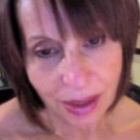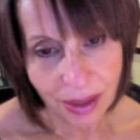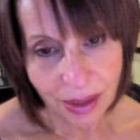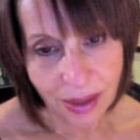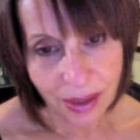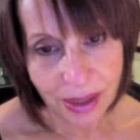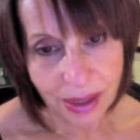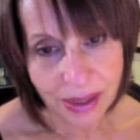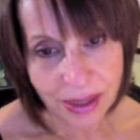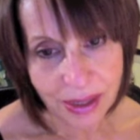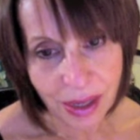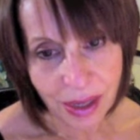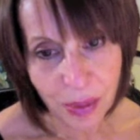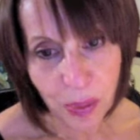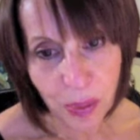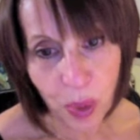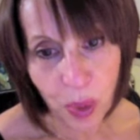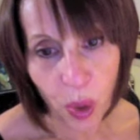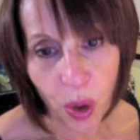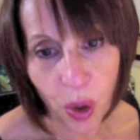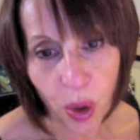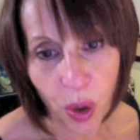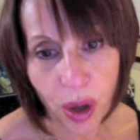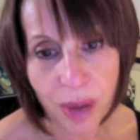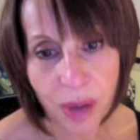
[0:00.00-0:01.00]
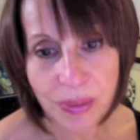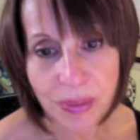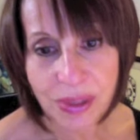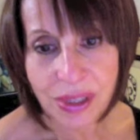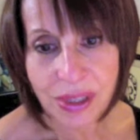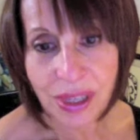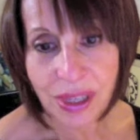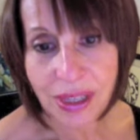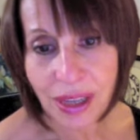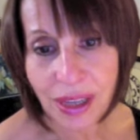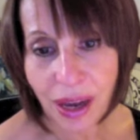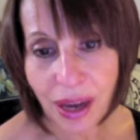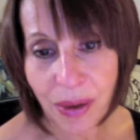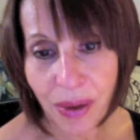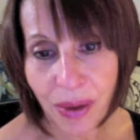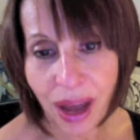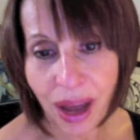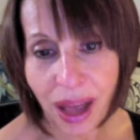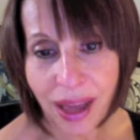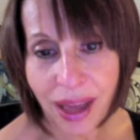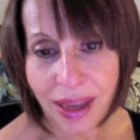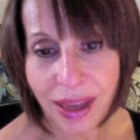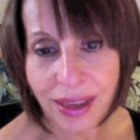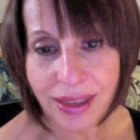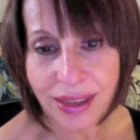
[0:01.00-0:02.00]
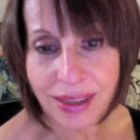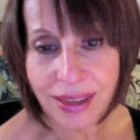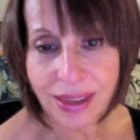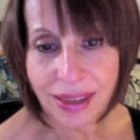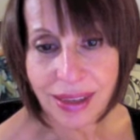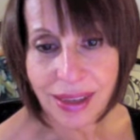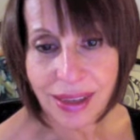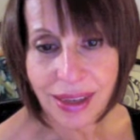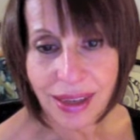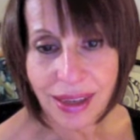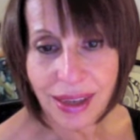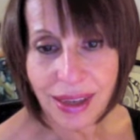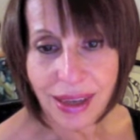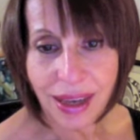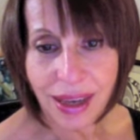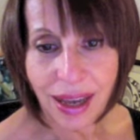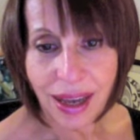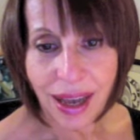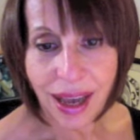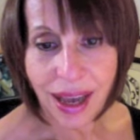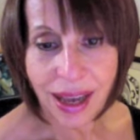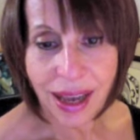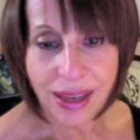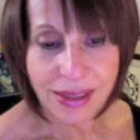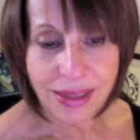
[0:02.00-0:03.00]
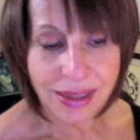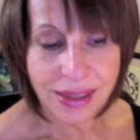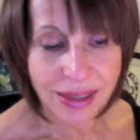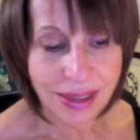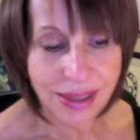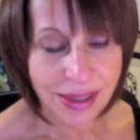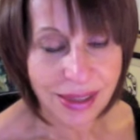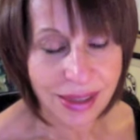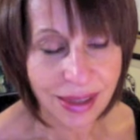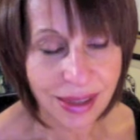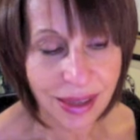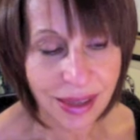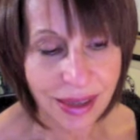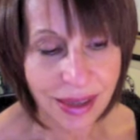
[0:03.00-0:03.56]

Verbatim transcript: These are poems that I write as